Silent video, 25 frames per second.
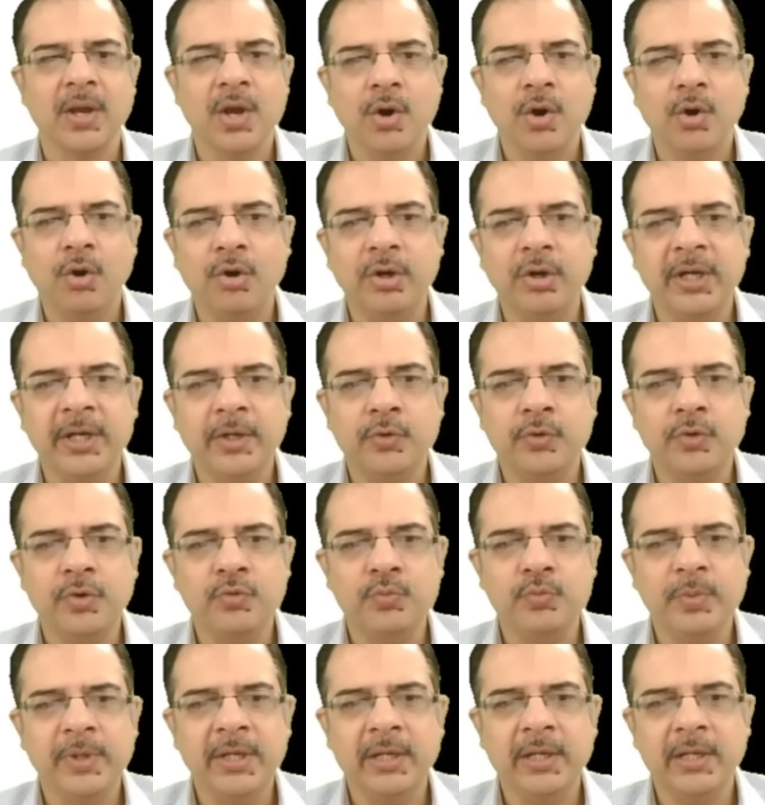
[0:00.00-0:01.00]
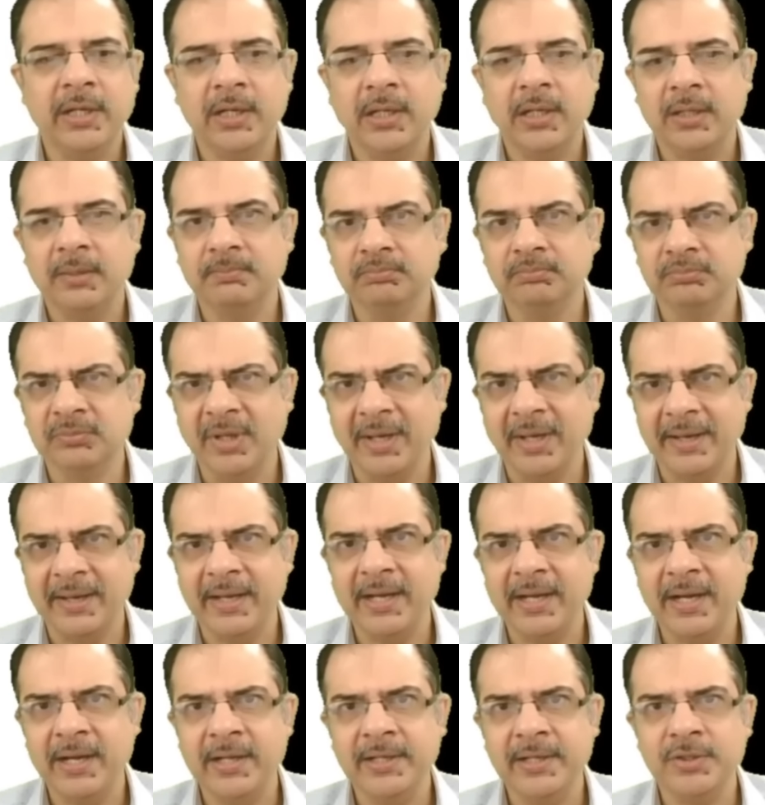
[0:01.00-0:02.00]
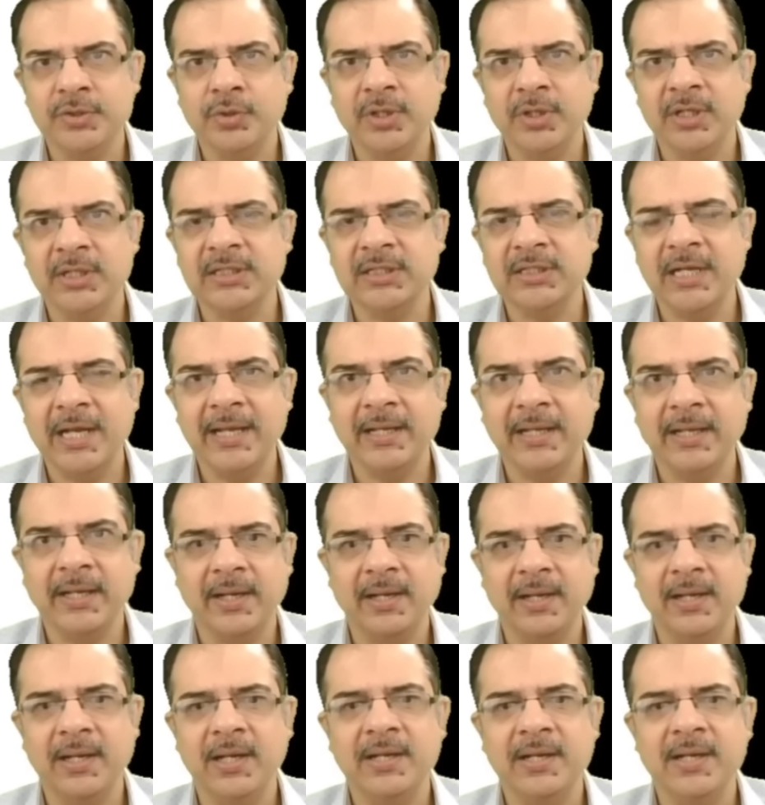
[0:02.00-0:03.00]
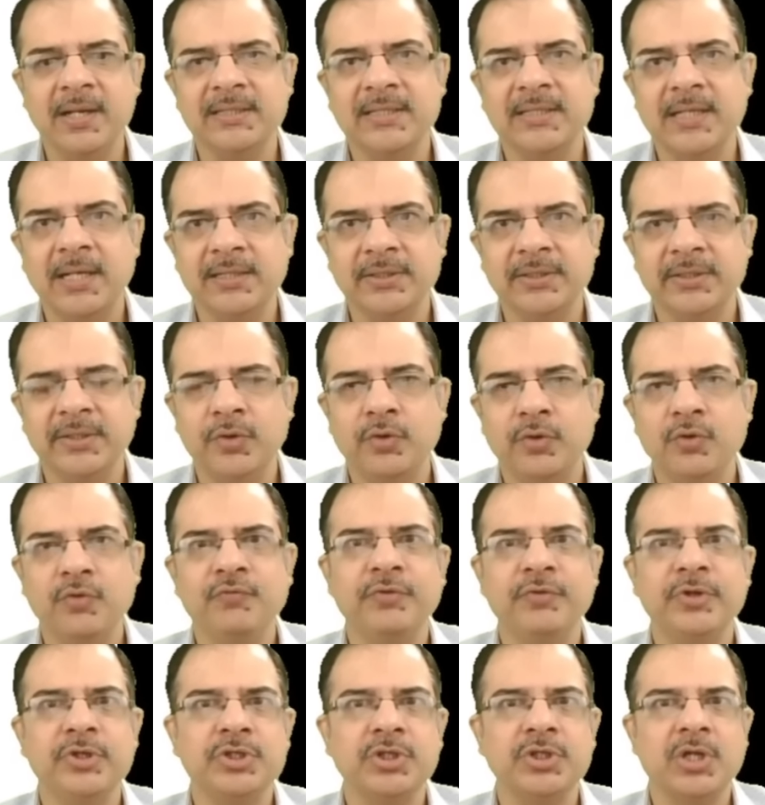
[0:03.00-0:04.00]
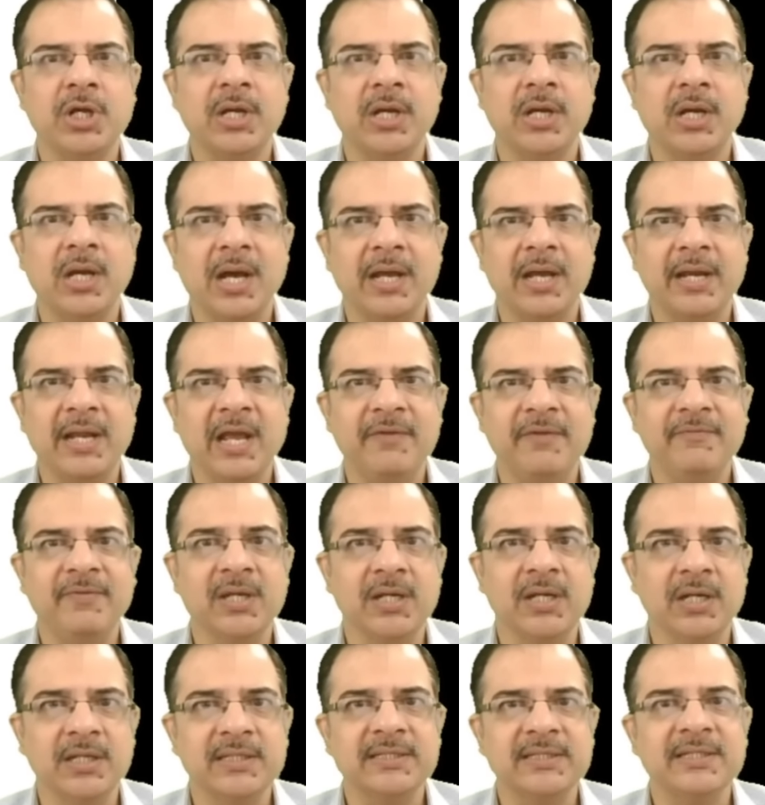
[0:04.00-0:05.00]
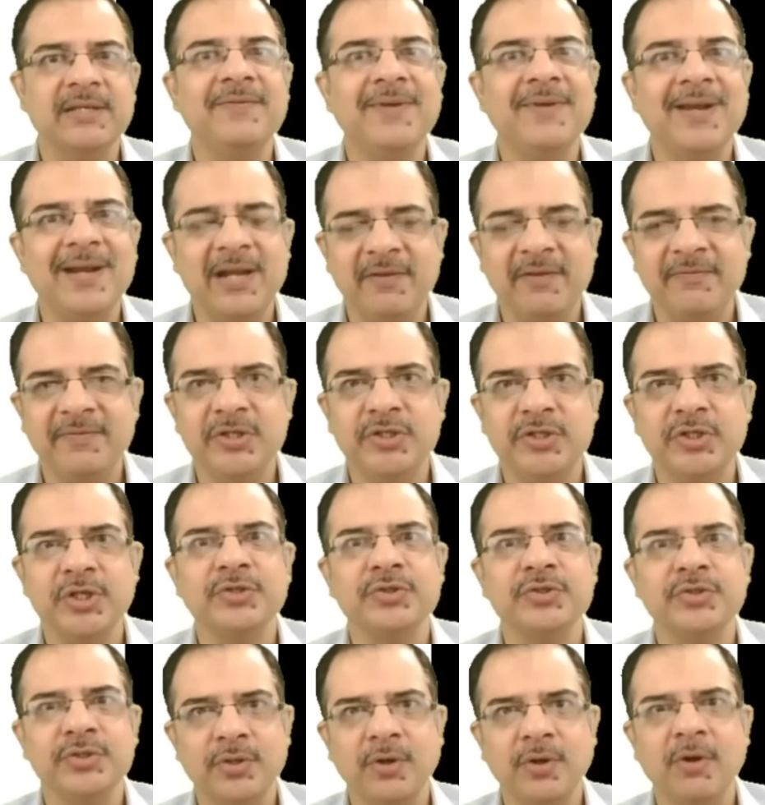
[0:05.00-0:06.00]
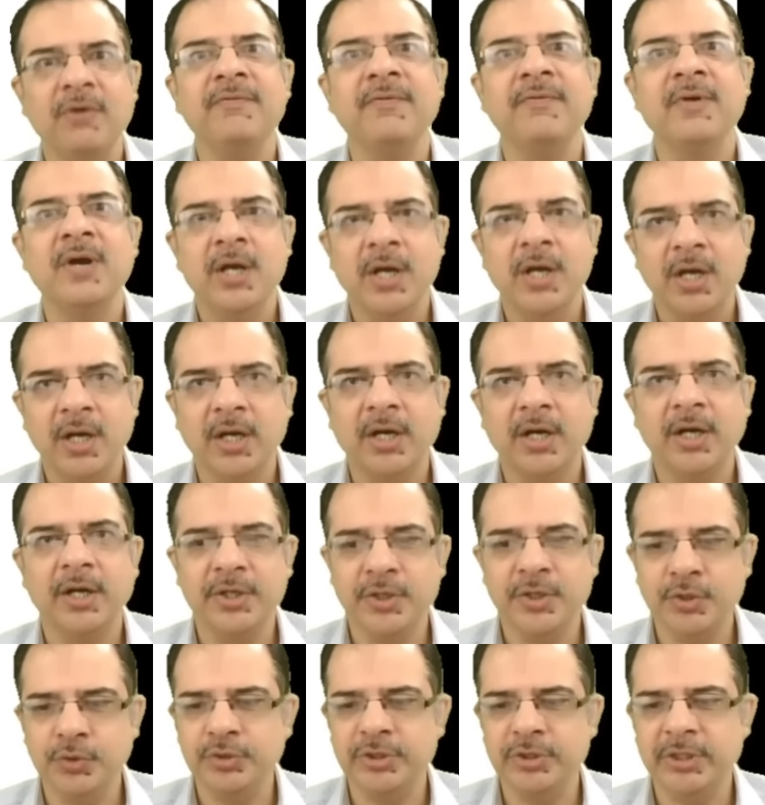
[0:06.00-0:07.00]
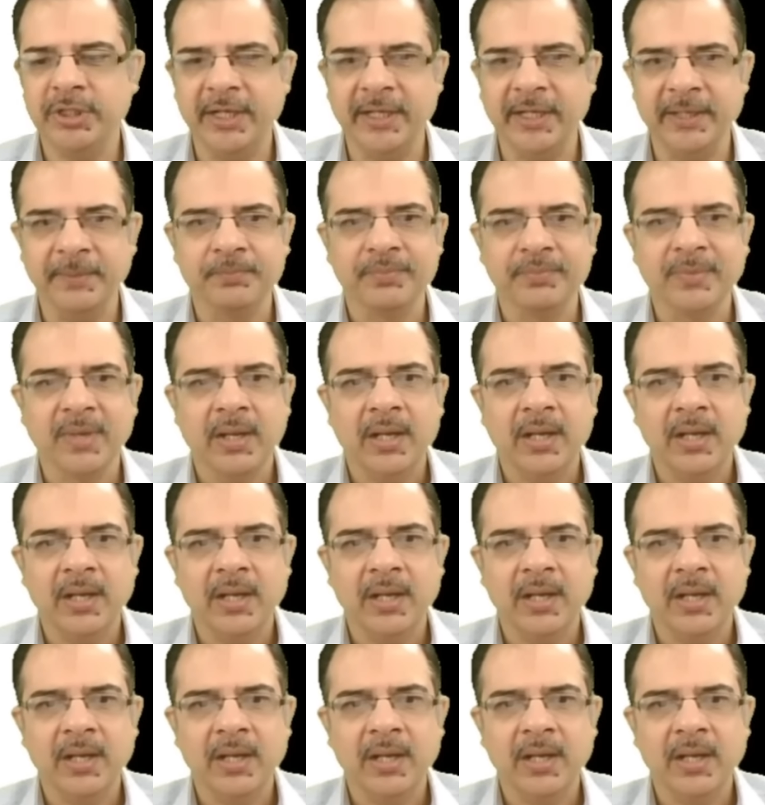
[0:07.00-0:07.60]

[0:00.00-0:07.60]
Or it could be rare disorders like Crigler-Nazar syndrome, which are having a severe deficiency of UGT.